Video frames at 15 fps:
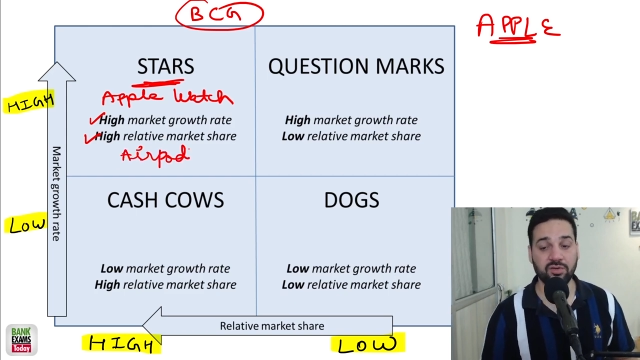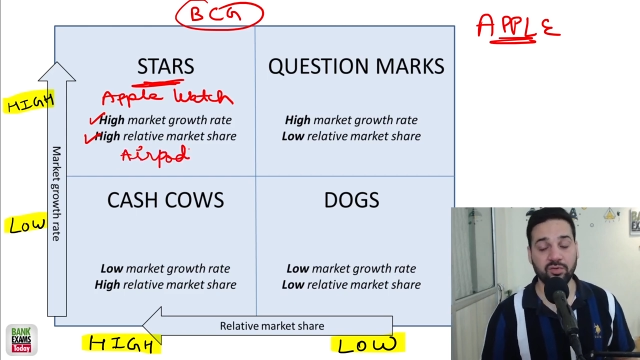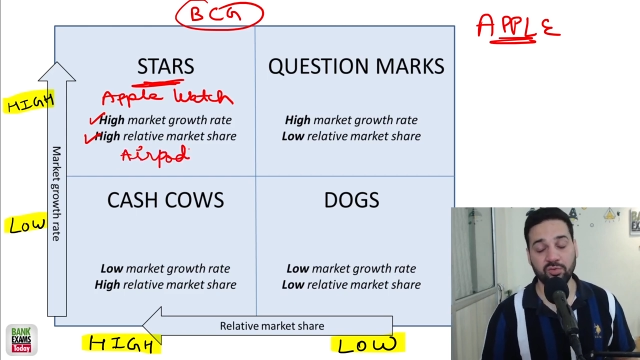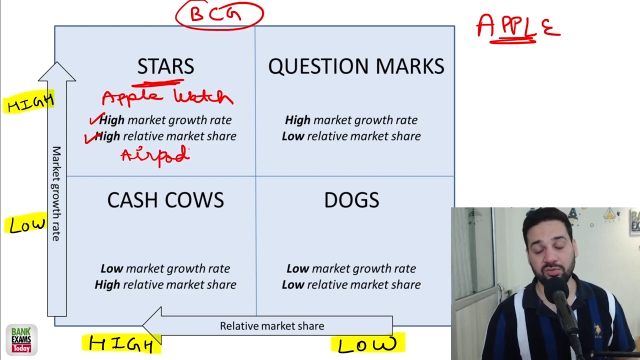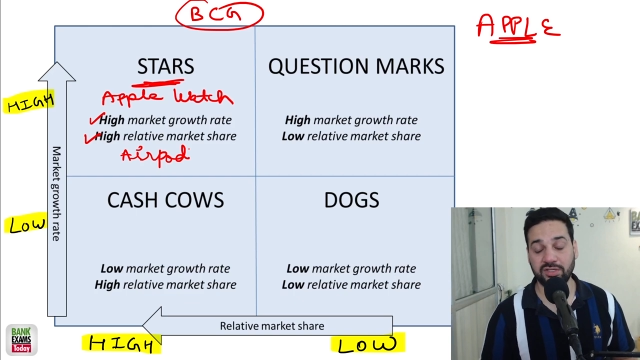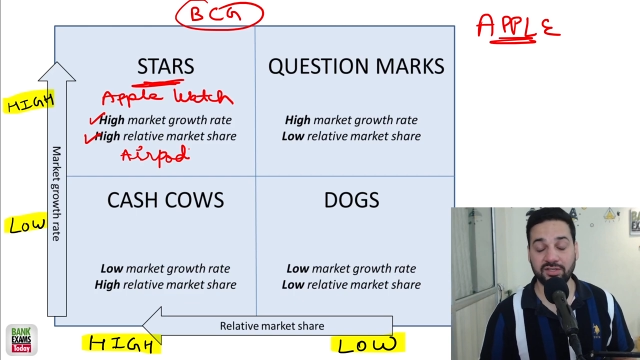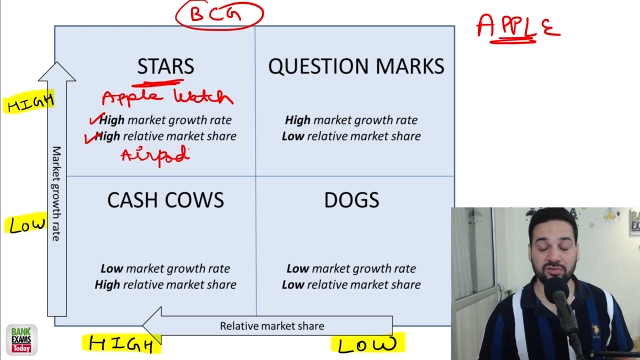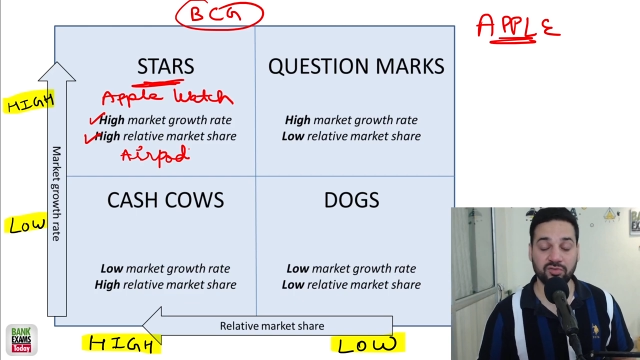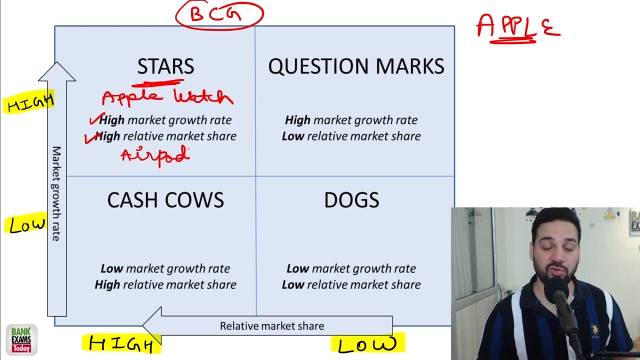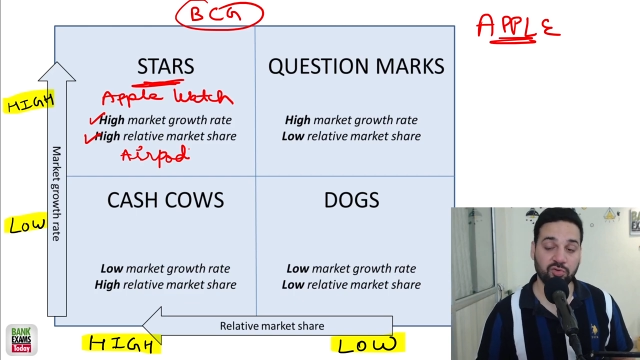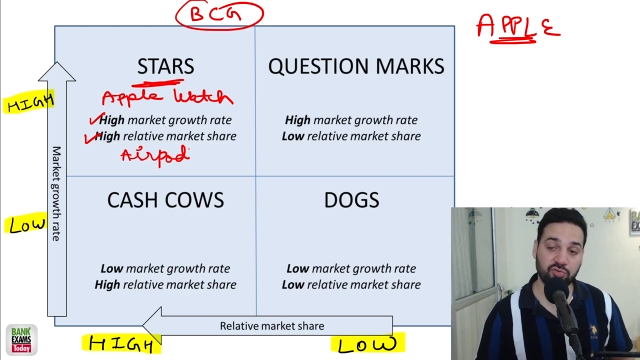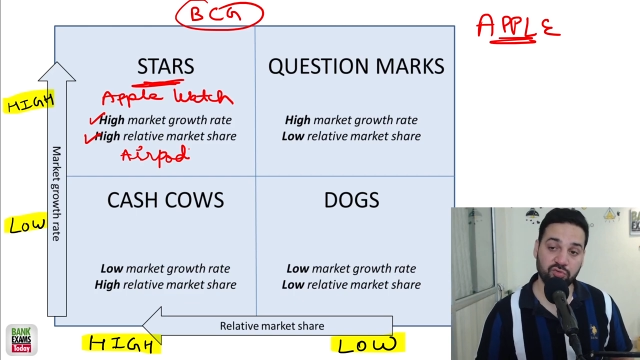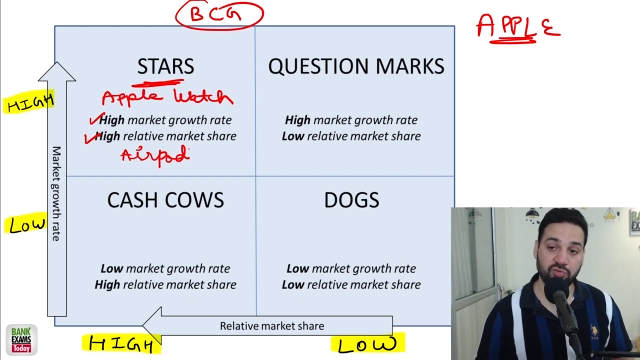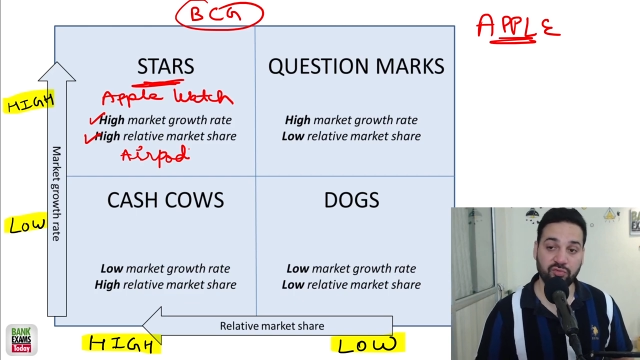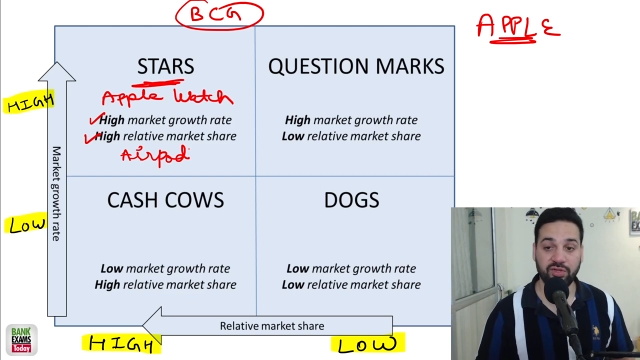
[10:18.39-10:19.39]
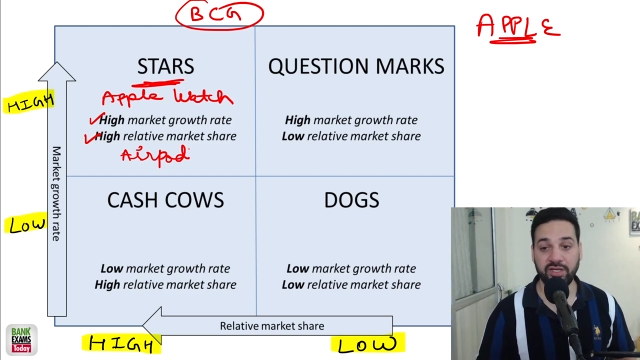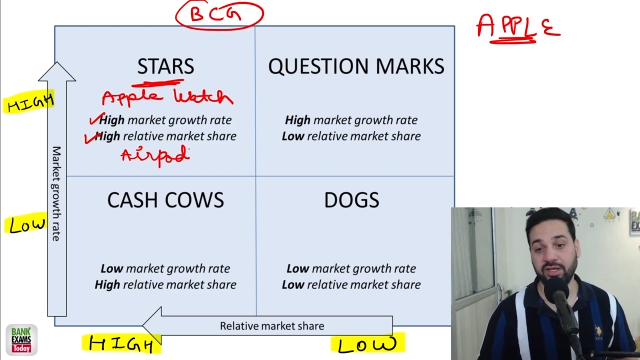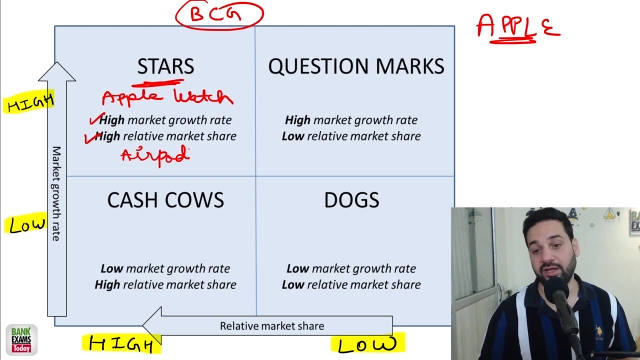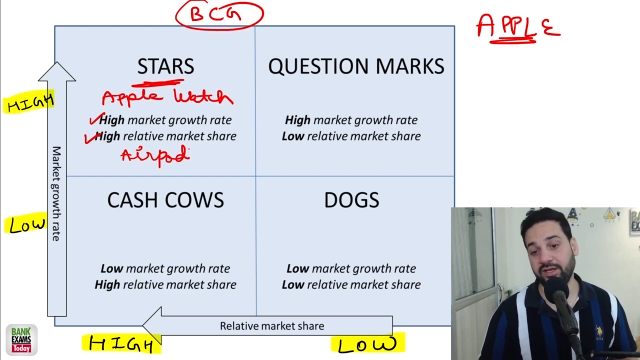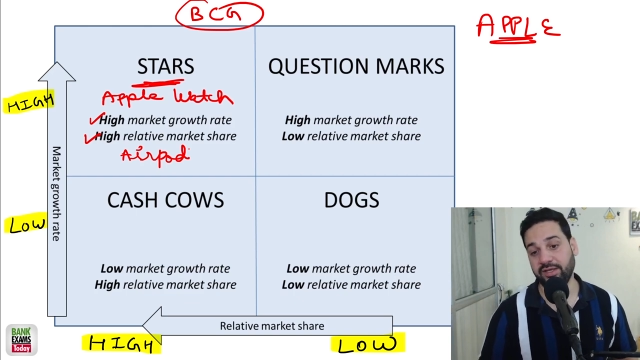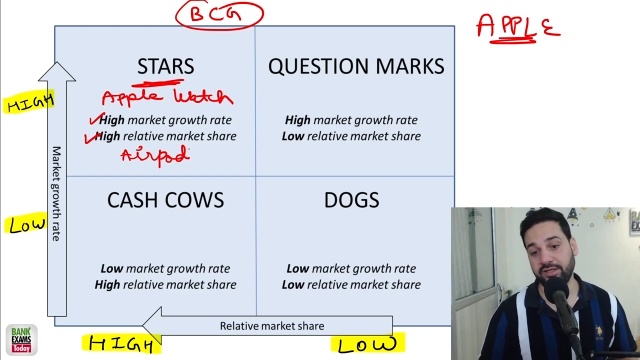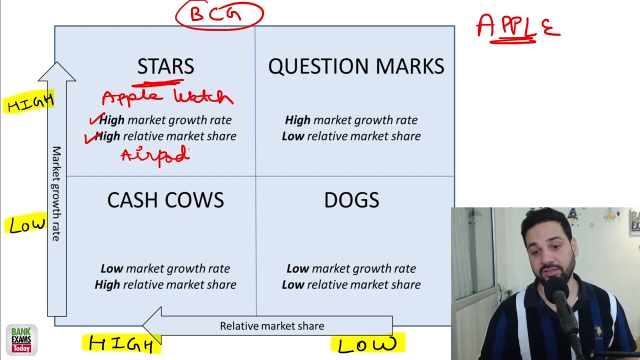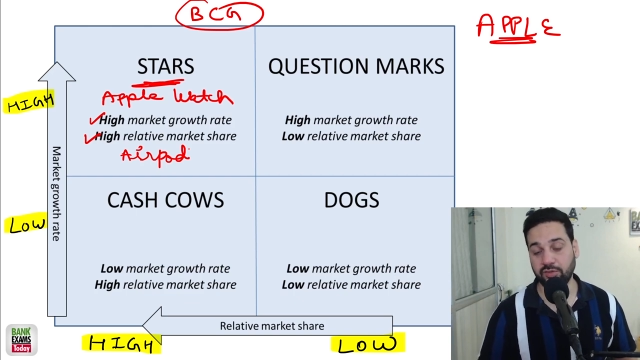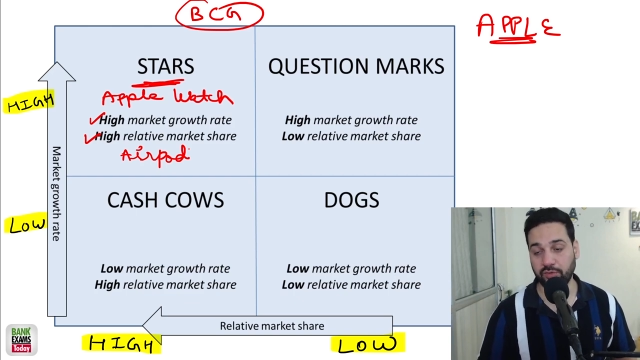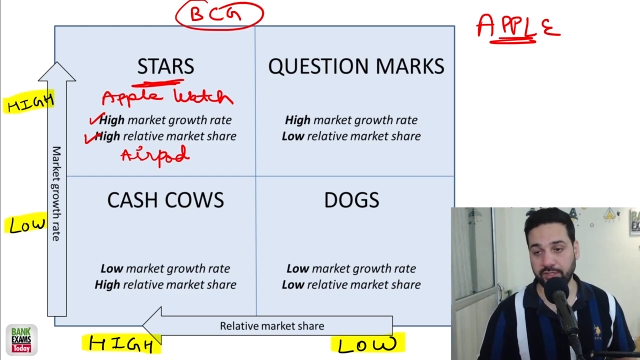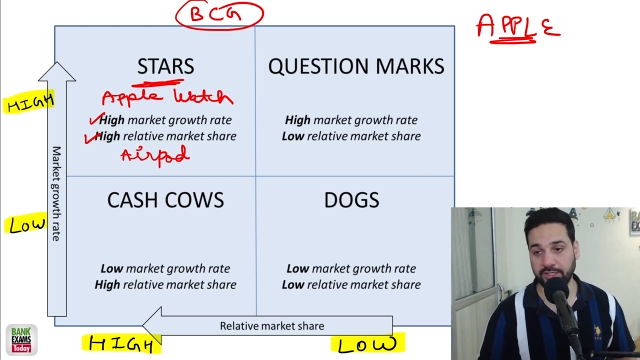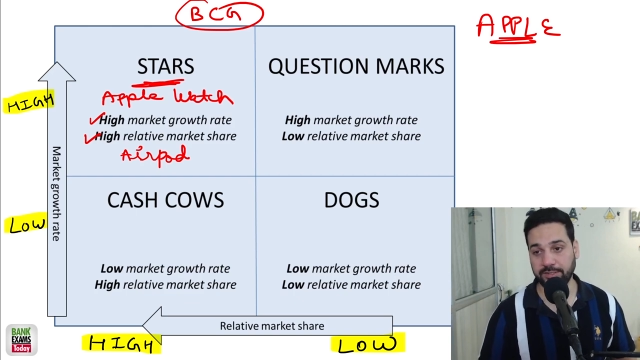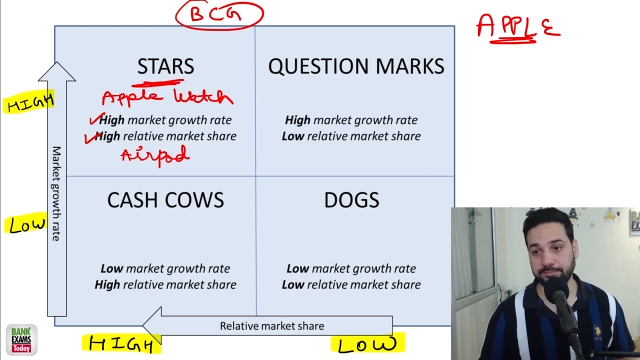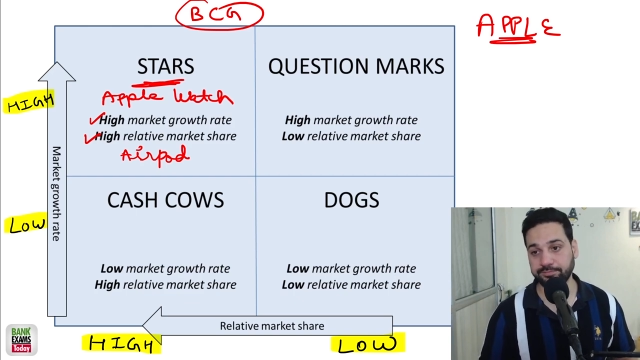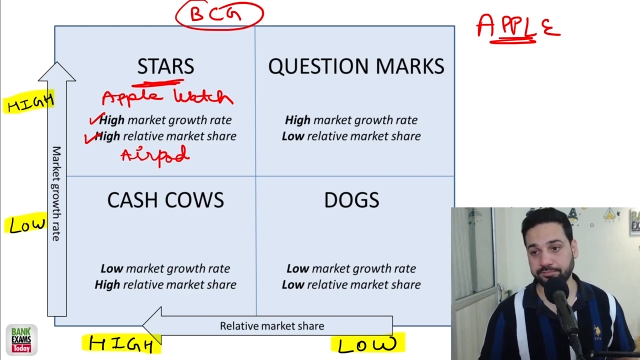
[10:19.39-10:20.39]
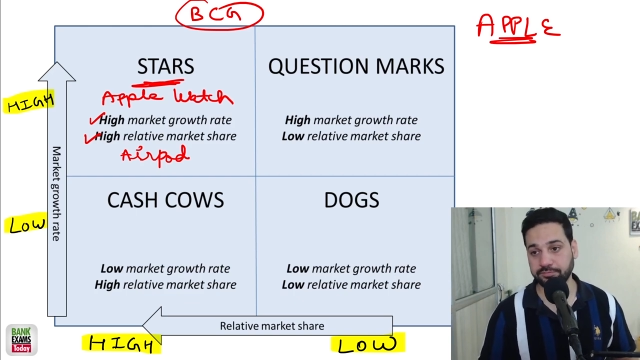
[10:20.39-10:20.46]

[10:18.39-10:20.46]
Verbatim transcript: growth rate is also very high. Okay.